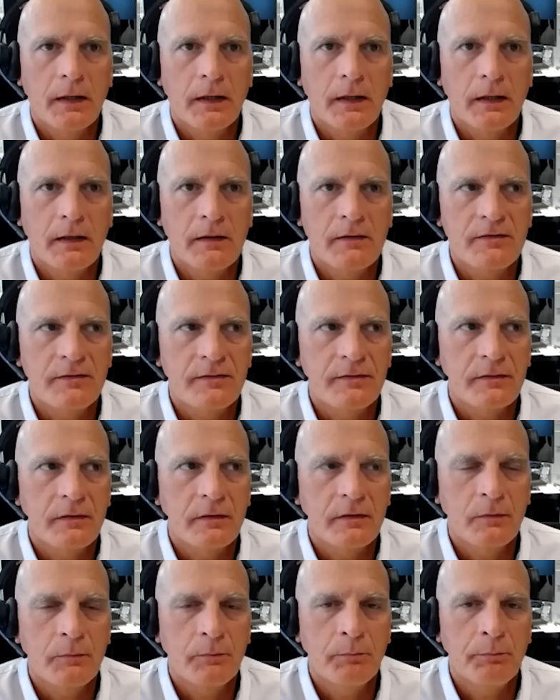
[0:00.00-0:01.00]
it's
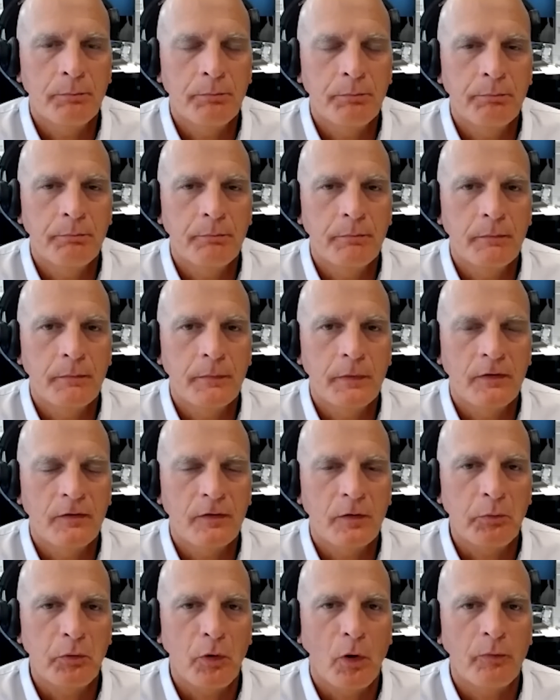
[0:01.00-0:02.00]

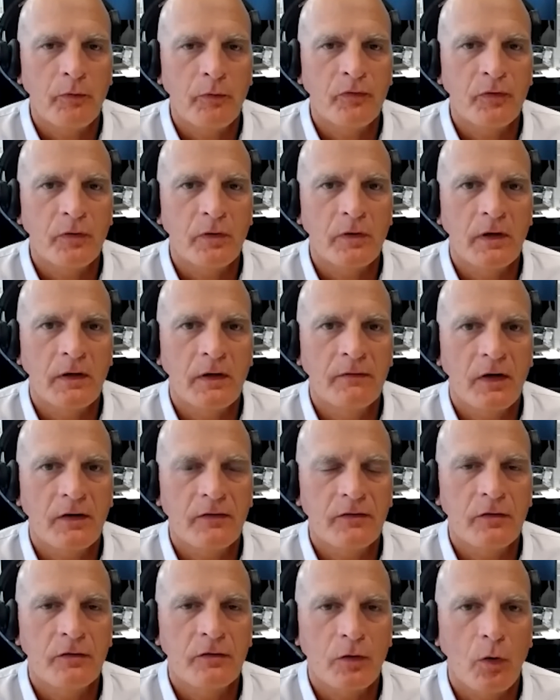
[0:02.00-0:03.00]
inappropriate for
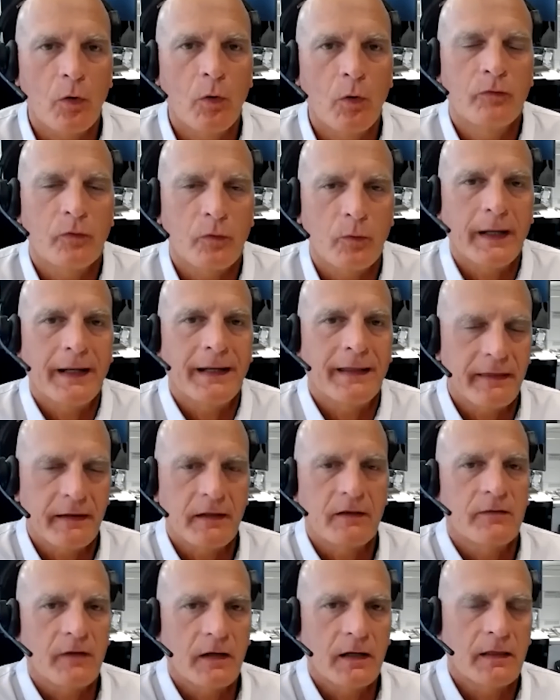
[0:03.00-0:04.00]
investors to overweight
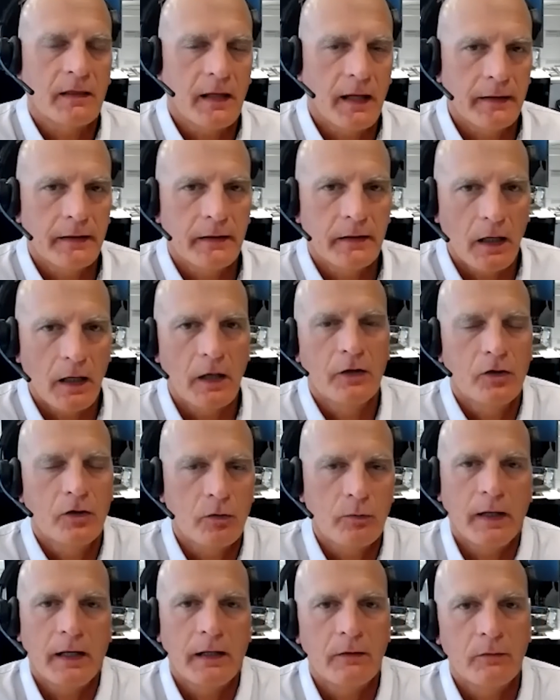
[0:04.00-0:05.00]
things like that and
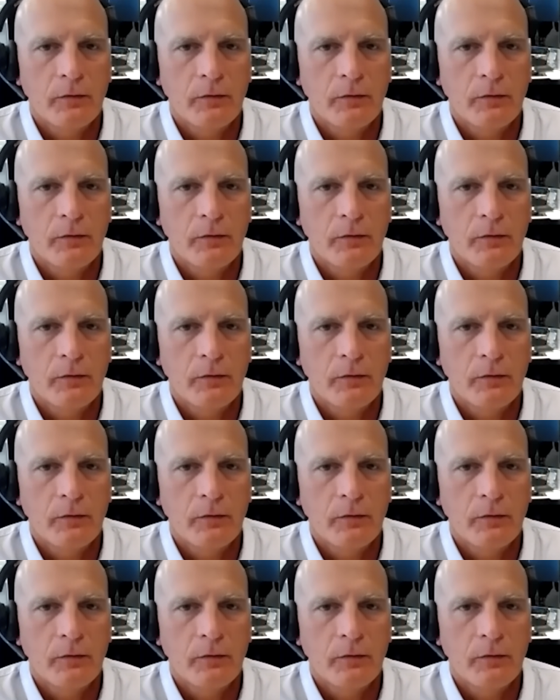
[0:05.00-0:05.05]
underweight